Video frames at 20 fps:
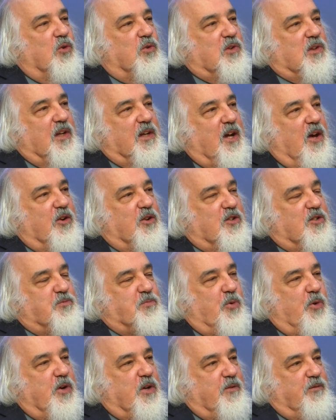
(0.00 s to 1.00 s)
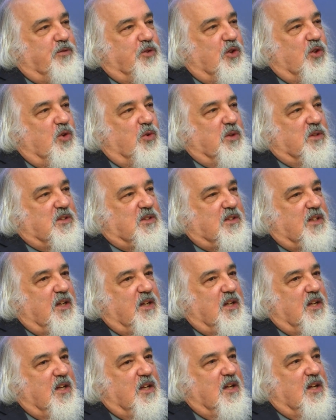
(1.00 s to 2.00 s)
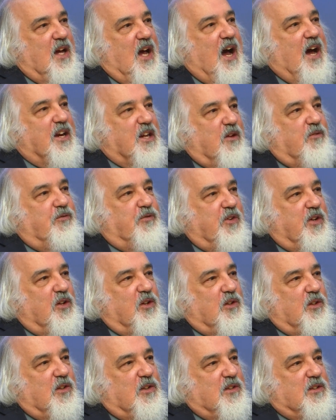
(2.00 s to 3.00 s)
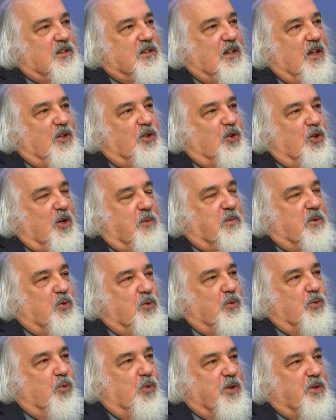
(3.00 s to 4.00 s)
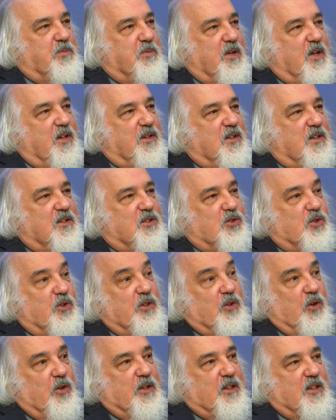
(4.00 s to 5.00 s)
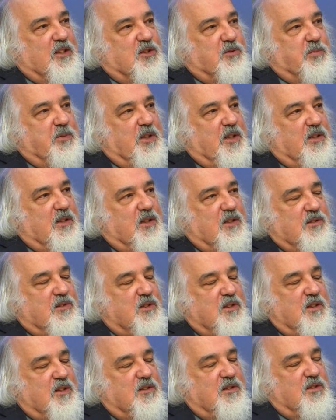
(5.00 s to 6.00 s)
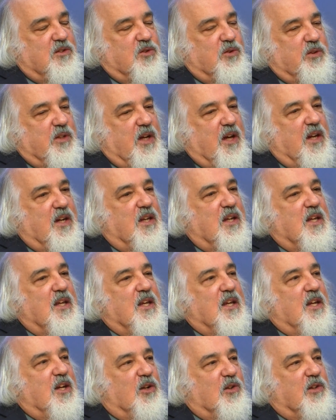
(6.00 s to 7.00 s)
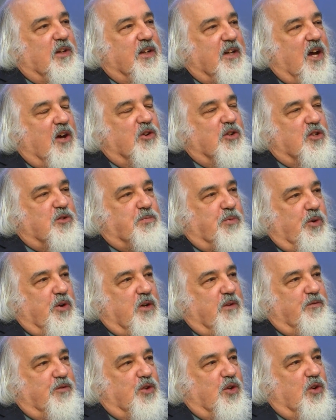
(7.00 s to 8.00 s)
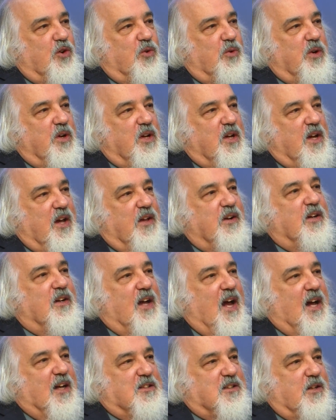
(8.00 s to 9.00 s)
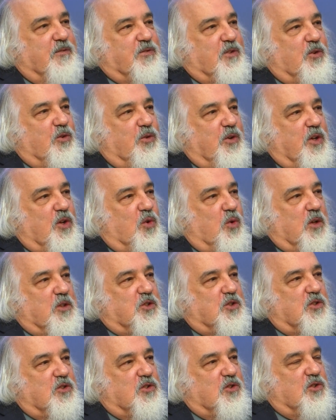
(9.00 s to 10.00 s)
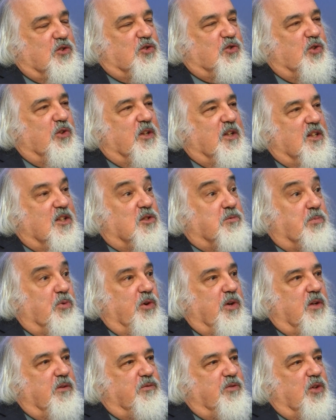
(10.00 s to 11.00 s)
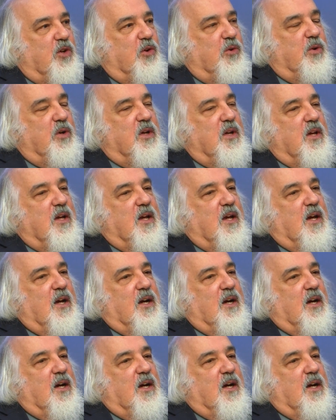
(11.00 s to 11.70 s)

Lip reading: He won't lay out his point of view and say, how do you feel? Are you going to be with me on this or against me on this? He doesn't do that. He'll lay out his point of view and ask if there are any questions concerning his point of view.